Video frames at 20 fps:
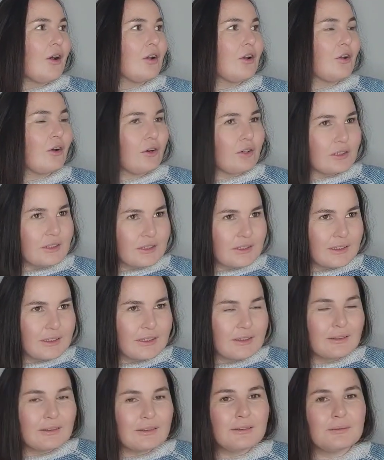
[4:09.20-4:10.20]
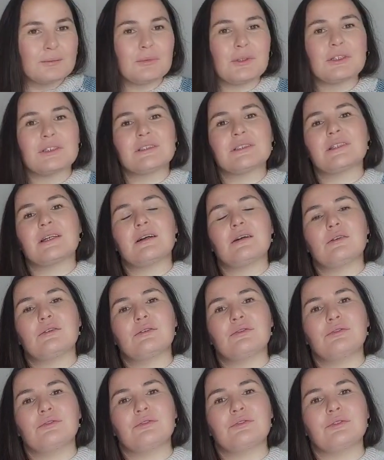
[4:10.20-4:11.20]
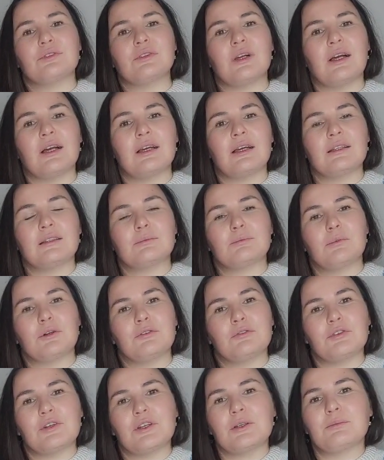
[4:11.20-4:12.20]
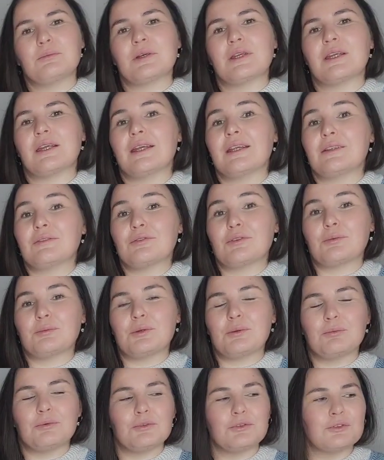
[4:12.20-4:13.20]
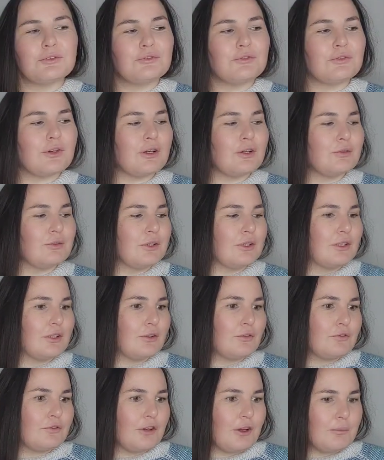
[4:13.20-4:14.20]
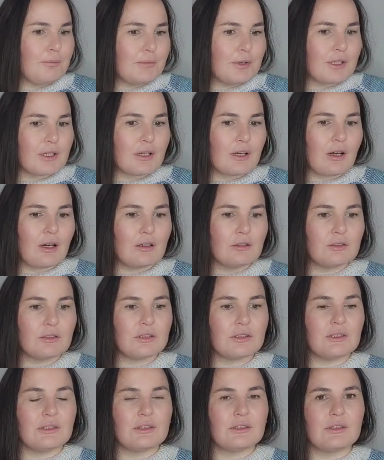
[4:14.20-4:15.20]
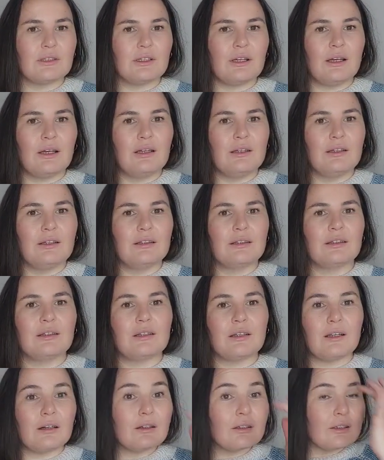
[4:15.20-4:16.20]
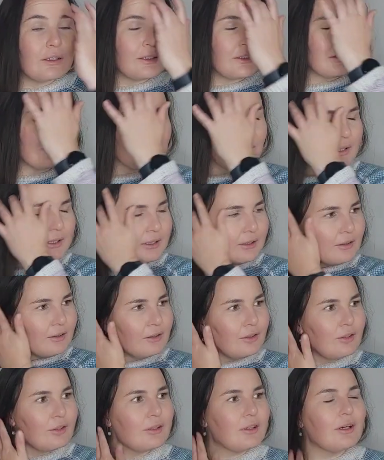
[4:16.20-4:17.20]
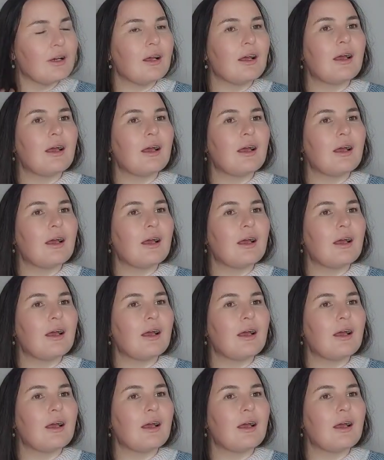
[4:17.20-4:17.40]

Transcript: Last year, myself and my friend Mariette from Die Boervrou in November hosted a Ranunculus make-along,